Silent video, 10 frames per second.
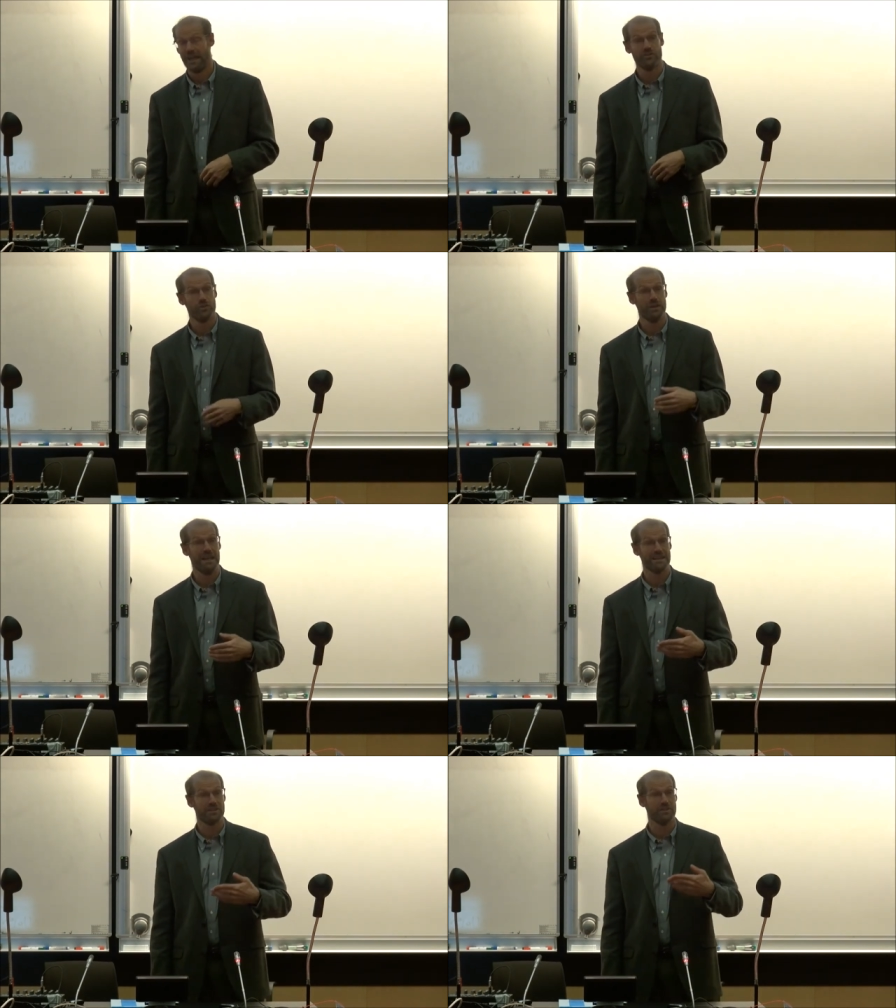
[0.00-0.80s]
And so
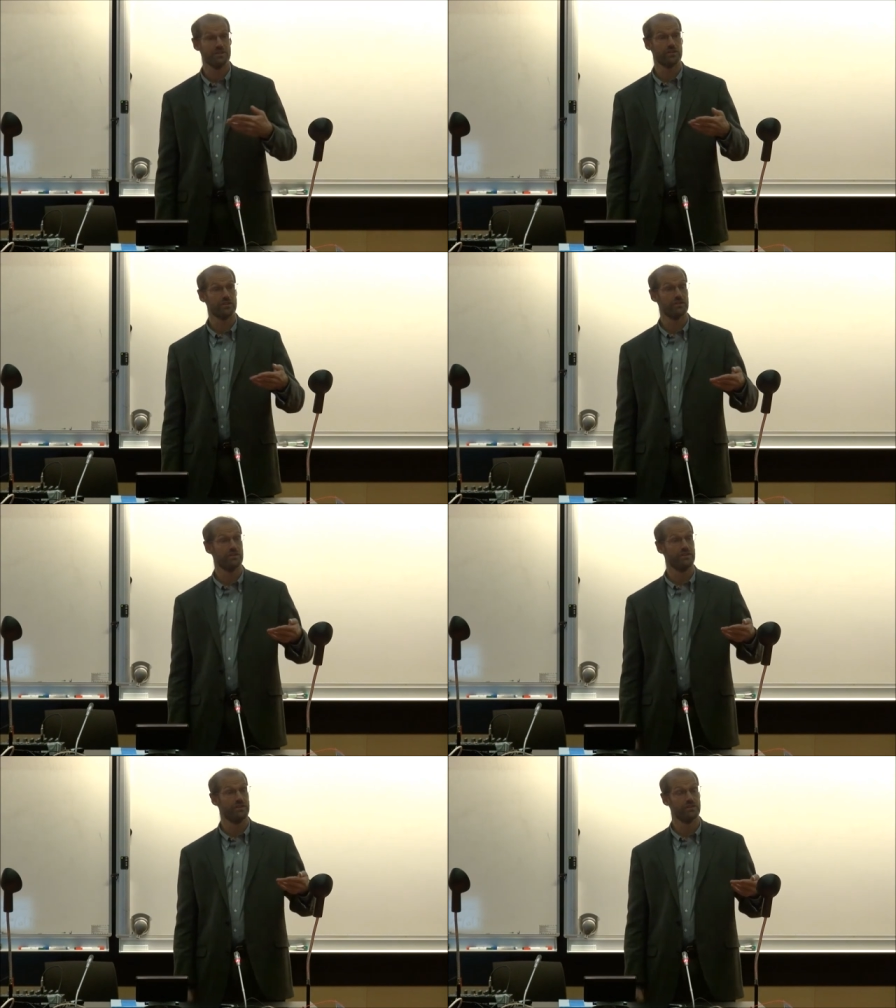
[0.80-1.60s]
in essence,
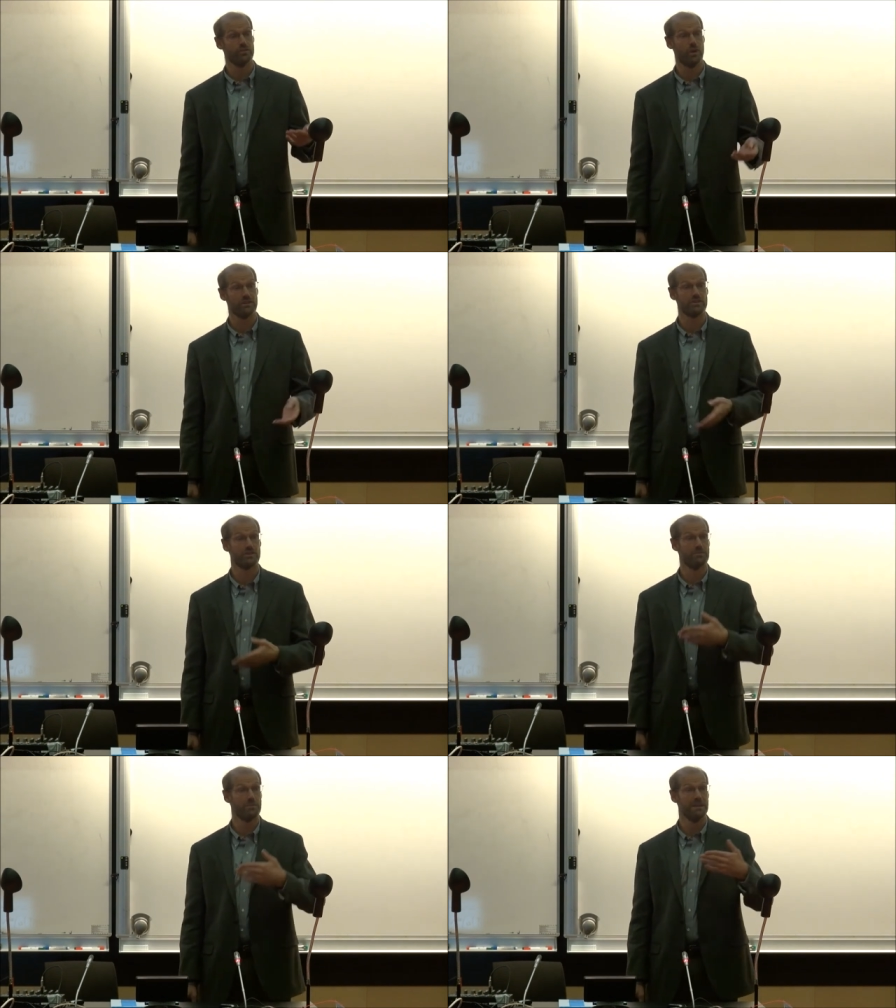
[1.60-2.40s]
this is
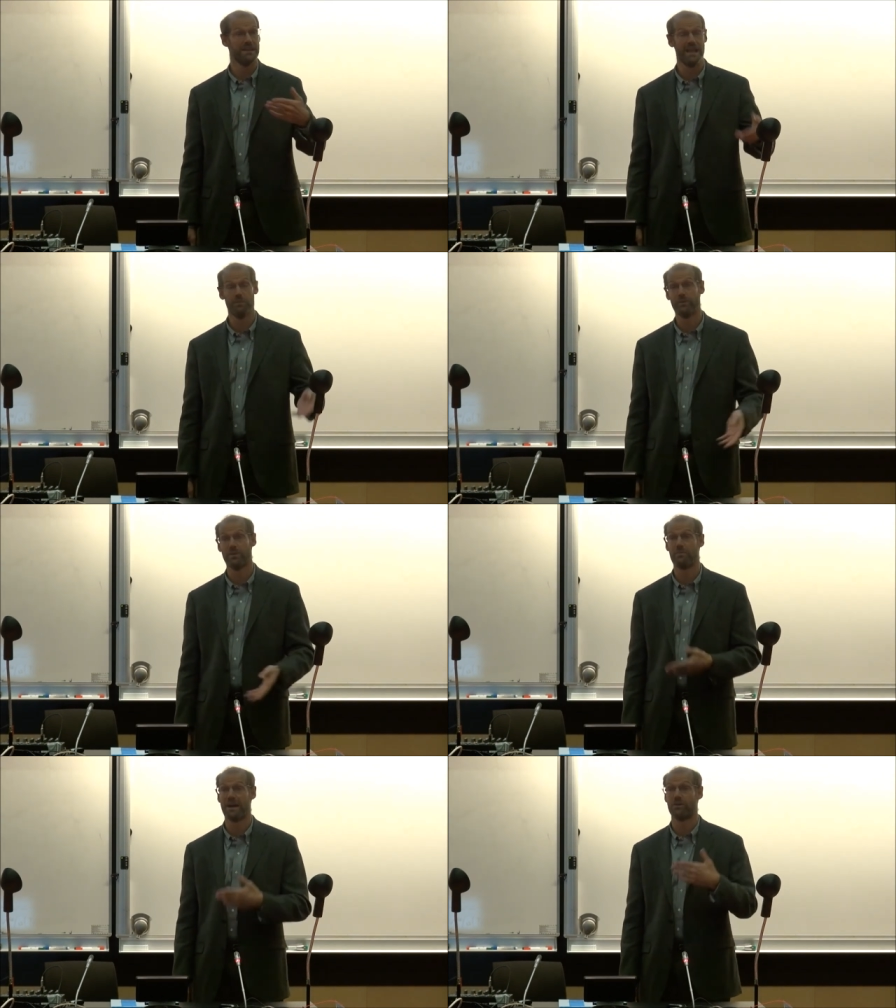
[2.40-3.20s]
what's been
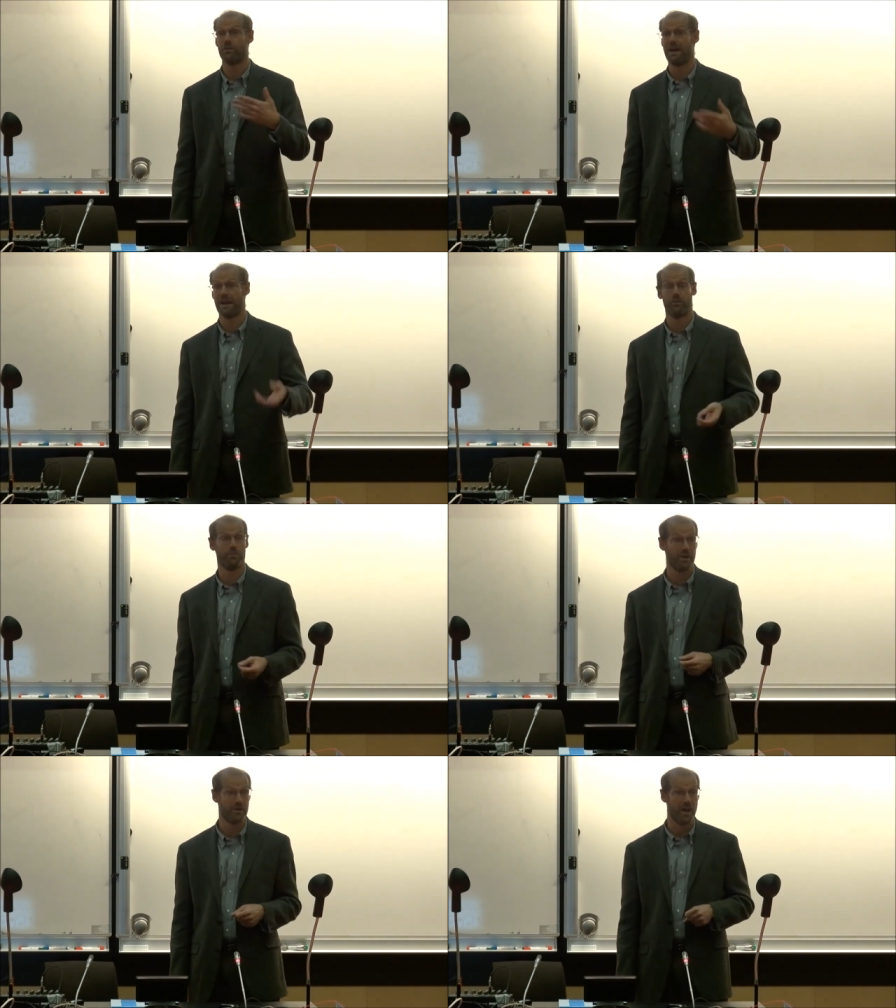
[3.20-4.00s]
labeled the
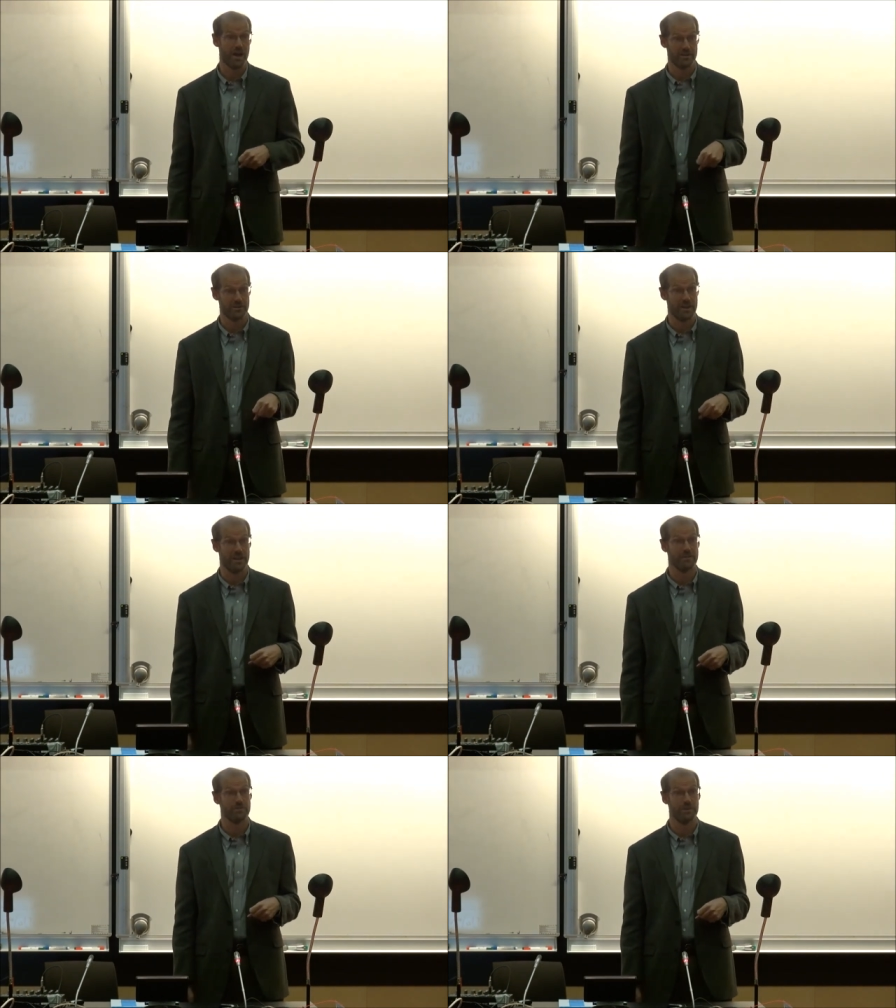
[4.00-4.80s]
micro-macro paradox,
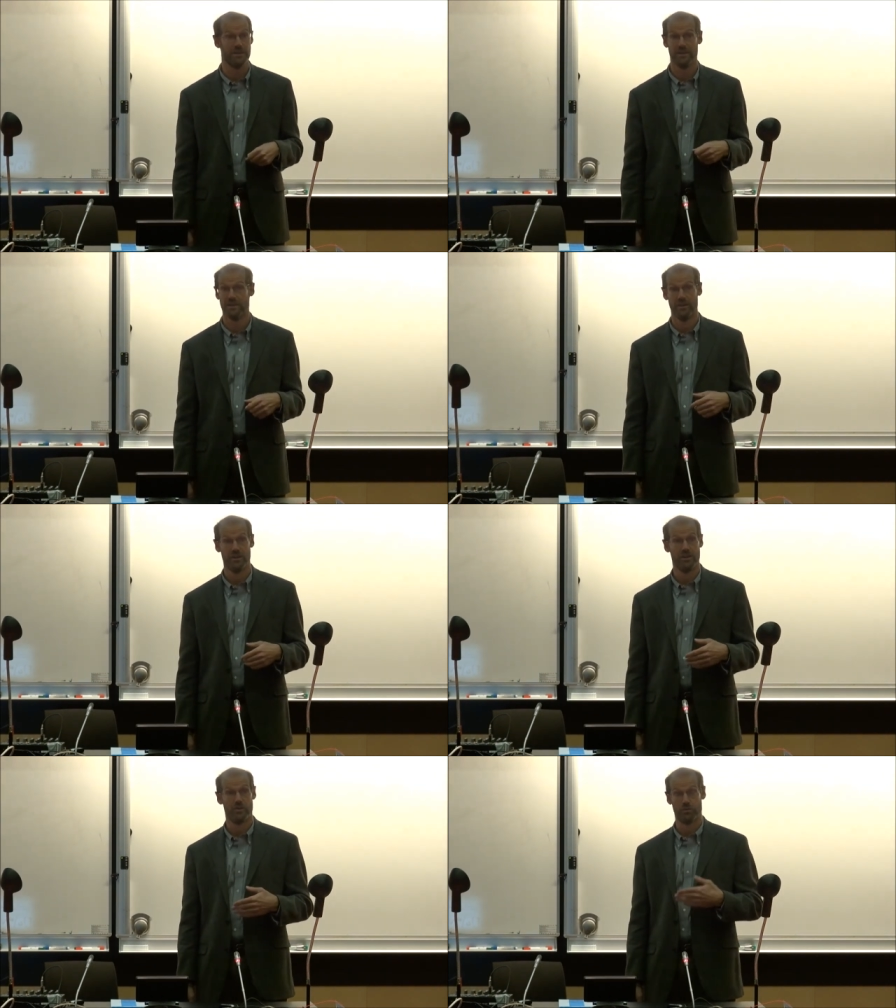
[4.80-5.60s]
and it's been
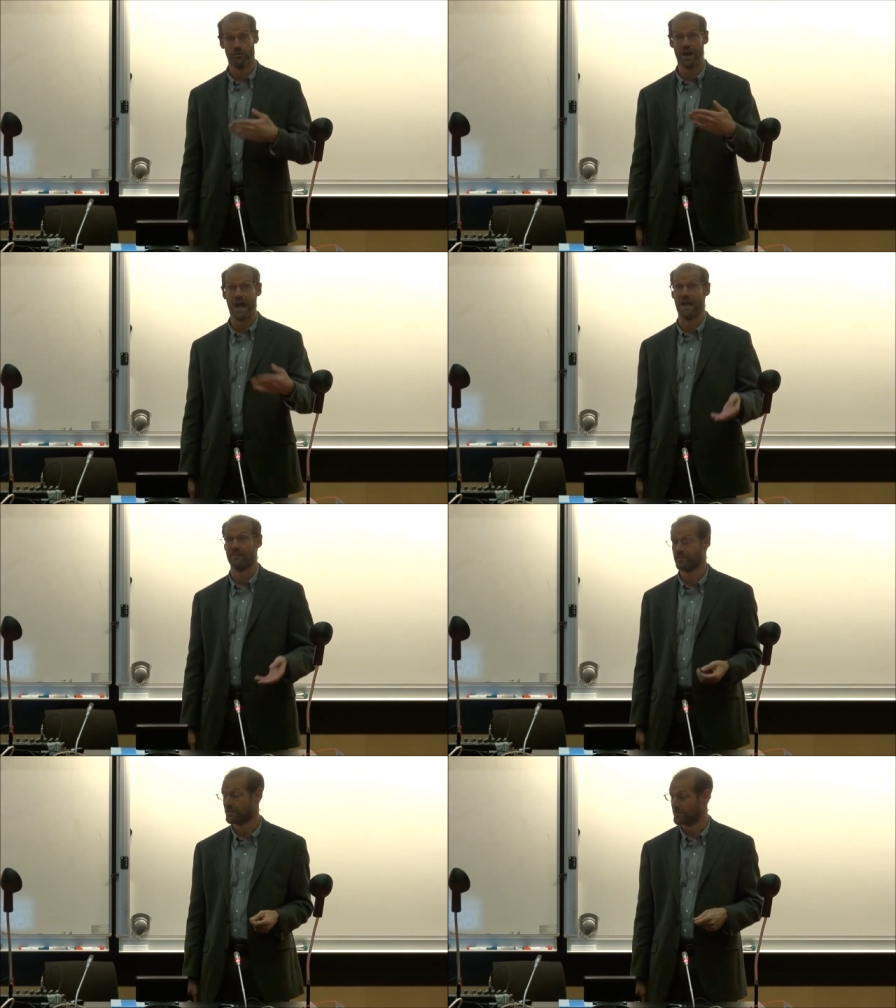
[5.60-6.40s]
revived.